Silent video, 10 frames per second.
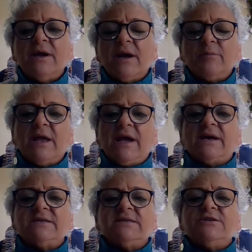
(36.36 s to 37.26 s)
I'm going to
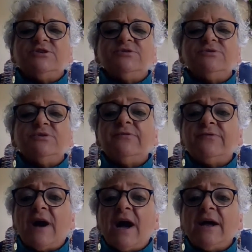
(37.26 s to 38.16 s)
ask that you do
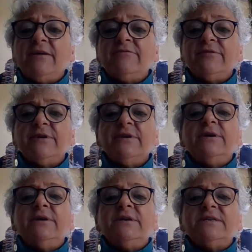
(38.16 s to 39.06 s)
5
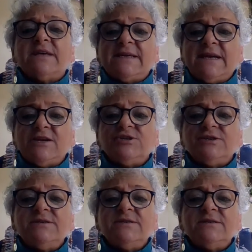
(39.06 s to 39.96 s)

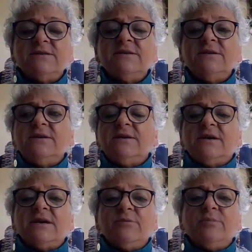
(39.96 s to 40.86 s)
citations.
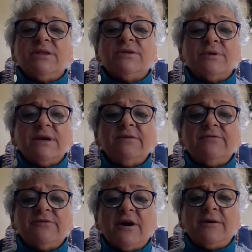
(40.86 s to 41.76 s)
It can be 3
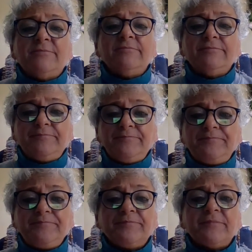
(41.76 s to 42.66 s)
from
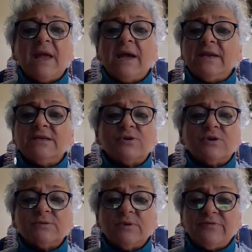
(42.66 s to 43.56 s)
any
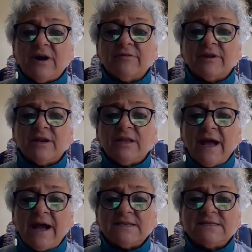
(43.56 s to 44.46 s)
source that we've covered in
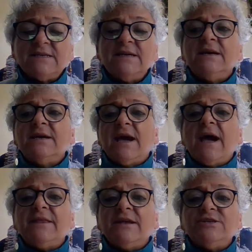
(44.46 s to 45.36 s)
class,
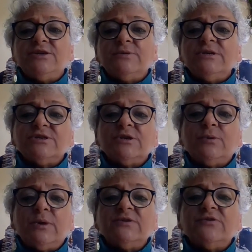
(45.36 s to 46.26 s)
and then 2 additional
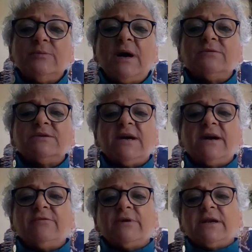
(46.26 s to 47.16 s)
ones from
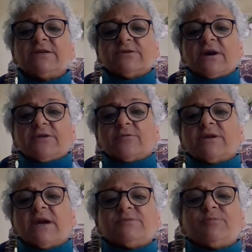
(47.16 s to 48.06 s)
outside readings or other
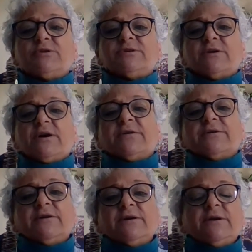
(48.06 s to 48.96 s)
textbooks or other